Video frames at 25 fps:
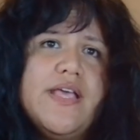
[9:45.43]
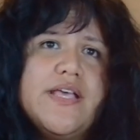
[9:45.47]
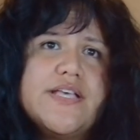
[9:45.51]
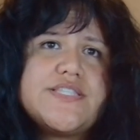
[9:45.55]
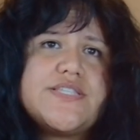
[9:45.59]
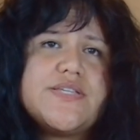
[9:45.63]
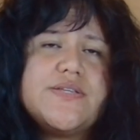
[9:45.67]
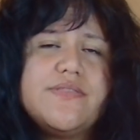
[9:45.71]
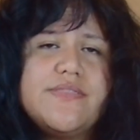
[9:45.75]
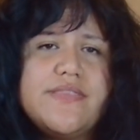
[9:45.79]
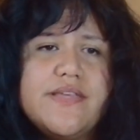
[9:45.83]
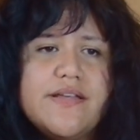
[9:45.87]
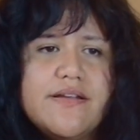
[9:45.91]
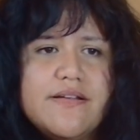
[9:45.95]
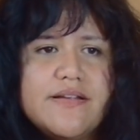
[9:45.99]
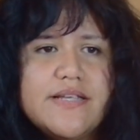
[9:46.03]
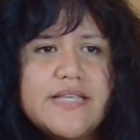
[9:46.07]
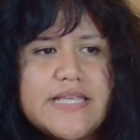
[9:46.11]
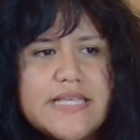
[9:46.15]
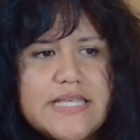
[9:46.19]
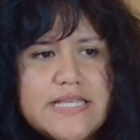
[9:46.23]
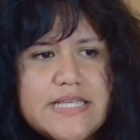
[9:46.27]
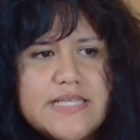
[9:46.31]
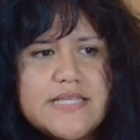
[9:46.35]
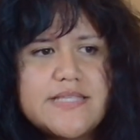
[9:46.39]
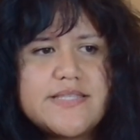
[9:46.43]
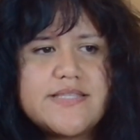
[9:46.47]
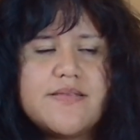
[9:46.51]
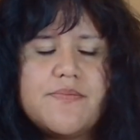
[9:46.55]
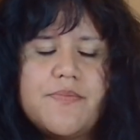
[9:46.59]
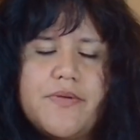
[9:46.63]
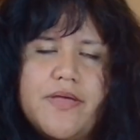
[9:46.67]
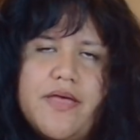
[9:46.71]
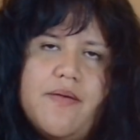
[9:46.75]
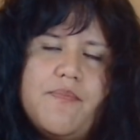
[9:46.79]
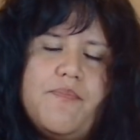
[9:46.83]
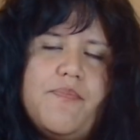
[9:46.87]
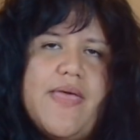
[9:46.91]
So there is
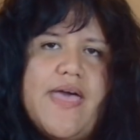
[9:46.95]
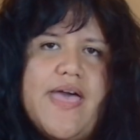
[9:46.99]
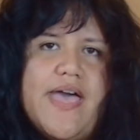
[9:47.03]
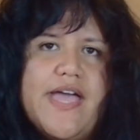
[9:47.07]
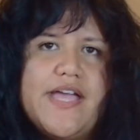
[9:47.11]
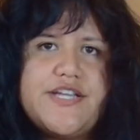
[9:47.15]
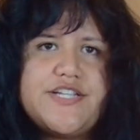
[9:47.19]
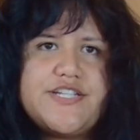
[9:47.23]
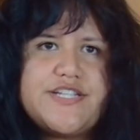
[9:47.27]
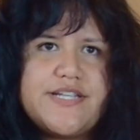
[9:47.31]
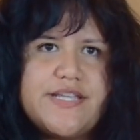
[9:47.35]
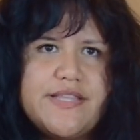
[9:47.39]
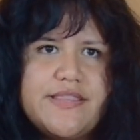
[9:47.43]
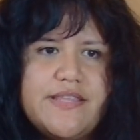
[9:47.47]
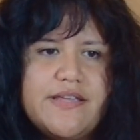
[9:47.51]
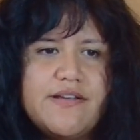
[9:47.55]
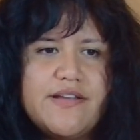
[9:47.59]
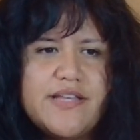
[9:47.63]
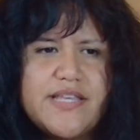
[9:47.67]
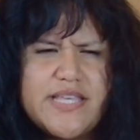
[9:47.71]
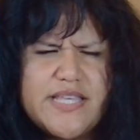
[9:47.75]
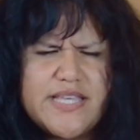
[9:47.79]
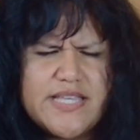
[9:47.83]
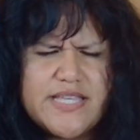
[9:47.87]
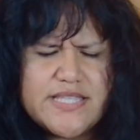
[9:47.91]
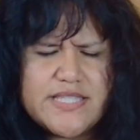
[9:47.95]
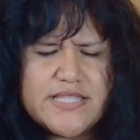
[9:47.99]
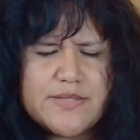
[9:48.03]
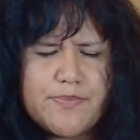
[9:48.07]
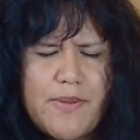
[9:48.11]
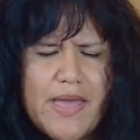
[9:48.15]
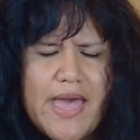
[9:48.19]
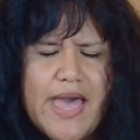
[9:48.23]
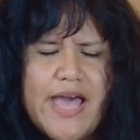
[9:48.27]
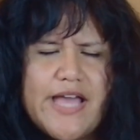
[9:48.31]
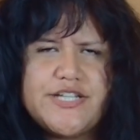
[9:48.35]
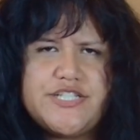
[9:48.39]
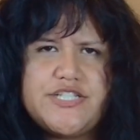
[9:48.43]
some compassion. There is
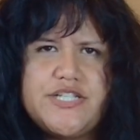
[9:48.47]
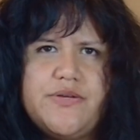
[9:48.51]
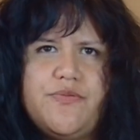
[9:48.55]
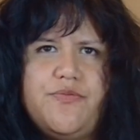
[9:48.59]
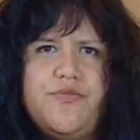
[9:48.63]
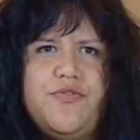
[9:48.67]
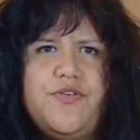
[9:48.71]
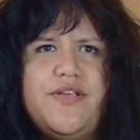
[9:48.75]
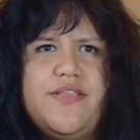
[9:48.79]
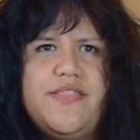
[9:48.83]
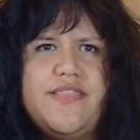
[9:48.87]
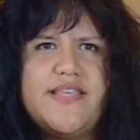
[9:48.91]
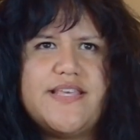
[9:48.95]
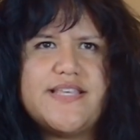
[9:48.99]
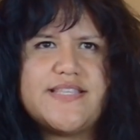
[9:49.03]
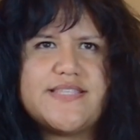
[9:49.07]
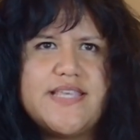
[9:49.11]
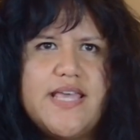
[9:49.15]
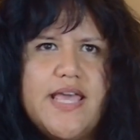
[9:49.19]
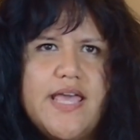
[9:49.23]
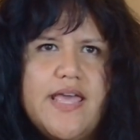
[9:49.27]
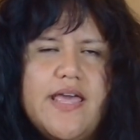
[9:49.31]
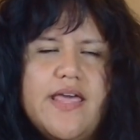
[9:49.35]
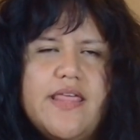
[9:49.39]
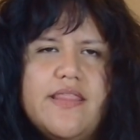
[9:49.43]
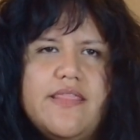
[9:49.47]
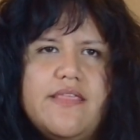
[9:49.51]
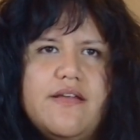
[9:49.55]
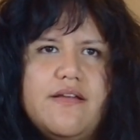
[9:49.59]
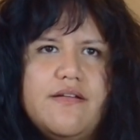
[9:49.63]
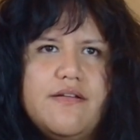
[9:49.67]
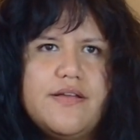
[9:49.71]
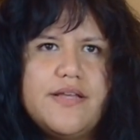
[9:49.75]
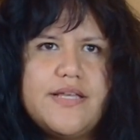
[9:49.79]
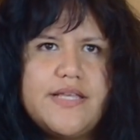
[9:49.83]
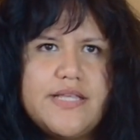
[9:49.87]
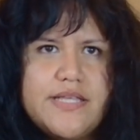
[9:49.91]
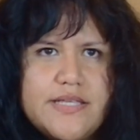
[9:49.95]
passion for this.
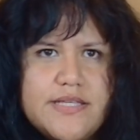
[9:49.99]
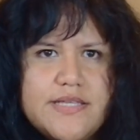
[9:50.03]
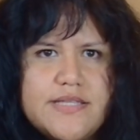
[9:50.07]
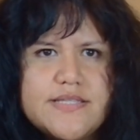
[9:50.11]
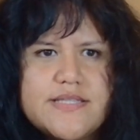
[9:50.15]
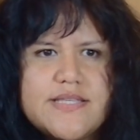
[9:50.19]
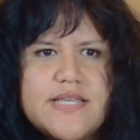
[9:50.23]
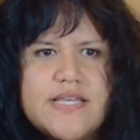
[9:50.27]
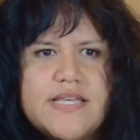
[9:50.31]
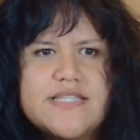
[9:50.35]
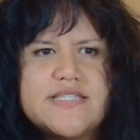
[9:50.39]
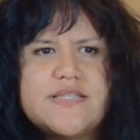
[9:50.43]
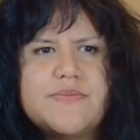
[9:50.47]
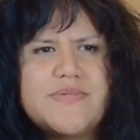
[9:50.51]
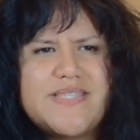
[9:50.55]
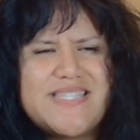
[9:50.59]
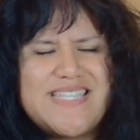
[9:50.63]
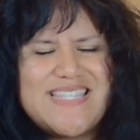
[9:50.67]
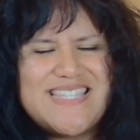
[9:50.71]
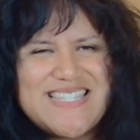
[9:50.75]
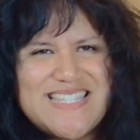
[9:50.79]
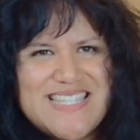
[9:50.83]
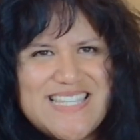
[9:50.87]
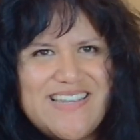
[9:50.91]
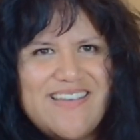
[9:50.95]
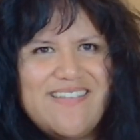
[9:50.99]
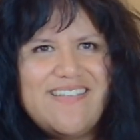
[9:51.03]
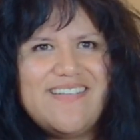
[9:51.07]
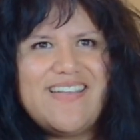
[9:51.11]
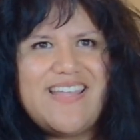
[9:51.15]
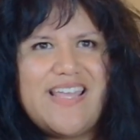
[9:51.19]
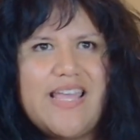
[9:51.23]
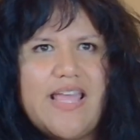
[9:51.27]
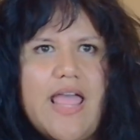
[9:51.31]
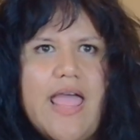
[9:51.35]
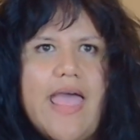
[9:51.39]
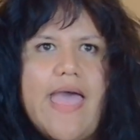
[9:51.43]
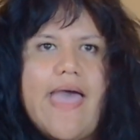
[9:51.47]
There is some
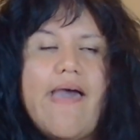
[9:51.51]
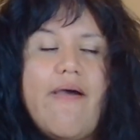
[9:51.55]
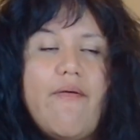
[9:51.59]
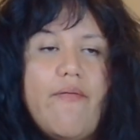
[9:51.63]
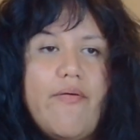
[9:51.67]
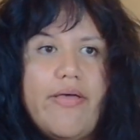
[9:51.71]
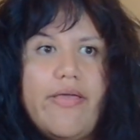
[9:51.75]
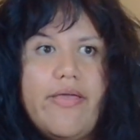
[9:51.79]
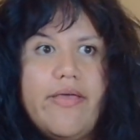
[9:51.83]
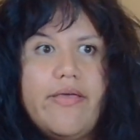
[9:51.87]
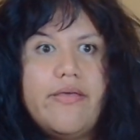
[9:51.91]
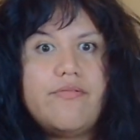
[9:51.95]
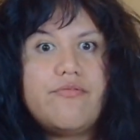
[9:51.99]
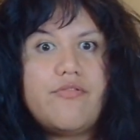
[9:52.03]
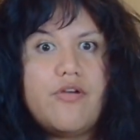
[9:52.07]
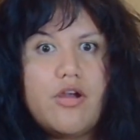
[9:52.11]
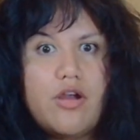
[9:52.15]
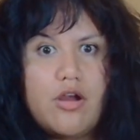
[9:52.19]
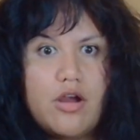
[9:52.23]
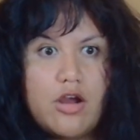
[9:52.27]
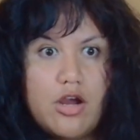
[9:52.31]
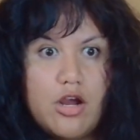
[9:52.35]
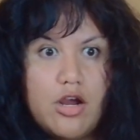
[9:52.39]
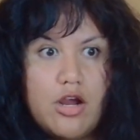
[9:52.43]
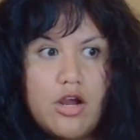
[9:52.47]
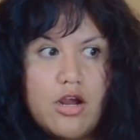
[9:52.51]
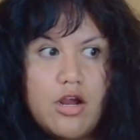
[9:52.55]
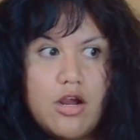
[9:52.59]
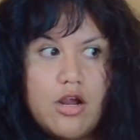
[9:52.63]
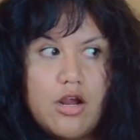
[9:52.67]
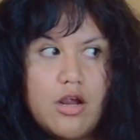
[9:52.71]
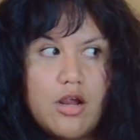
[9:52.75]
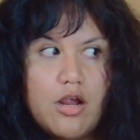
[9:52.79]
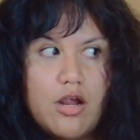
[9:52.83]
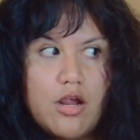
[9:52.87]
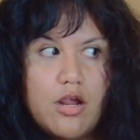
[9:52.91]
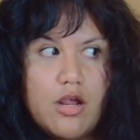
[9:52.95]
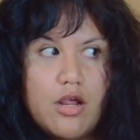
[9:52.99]
sincerity. However,
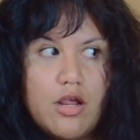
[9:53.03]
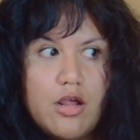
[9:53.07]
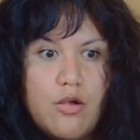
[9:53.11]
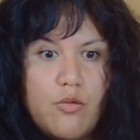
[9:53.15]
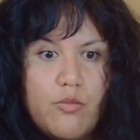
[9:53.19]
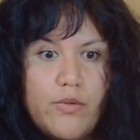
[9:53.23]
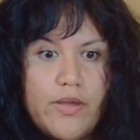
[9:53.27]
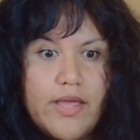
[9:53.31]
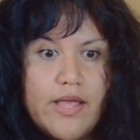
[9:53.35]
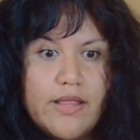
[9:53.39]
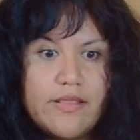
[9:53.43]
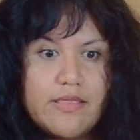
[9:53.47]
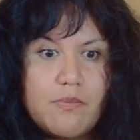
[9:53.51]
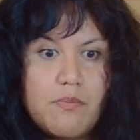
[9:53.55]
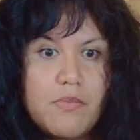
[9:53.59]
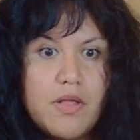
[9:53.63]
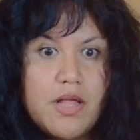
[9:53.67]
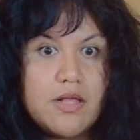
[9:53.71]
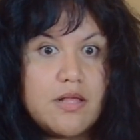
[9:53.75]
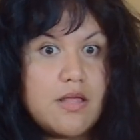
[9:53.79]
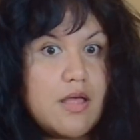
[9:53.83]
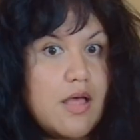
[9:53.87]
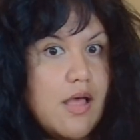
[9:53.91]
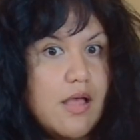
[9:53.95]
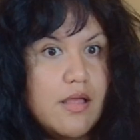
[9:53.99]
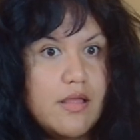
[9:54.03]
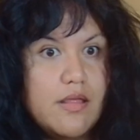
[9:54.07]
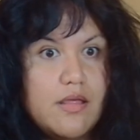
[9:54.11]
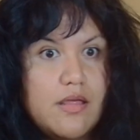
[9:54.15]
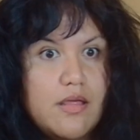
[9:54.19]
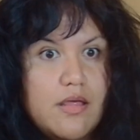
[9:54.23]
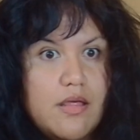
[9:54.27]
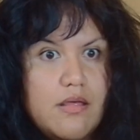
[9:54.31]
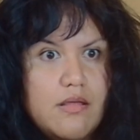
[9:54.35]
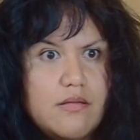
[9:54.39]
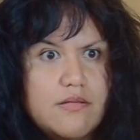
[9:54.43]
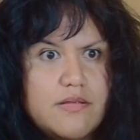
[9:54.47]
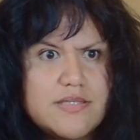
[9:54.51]
we got the
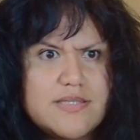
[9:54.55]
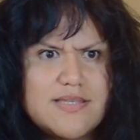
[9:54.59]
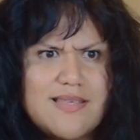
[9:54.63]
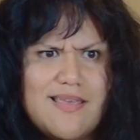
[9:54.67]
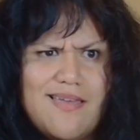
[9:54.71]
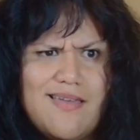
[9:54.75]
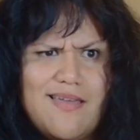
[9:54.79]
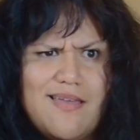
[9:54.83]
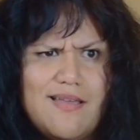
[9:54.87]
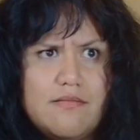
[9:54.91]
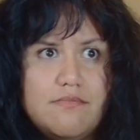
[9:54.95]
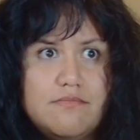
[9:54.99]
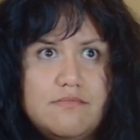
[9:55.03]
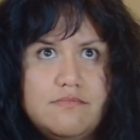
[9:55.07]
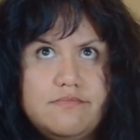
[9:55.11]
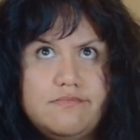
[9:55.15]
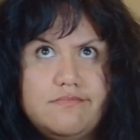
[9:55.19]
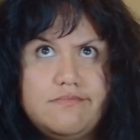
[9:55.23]
mangaka who's like,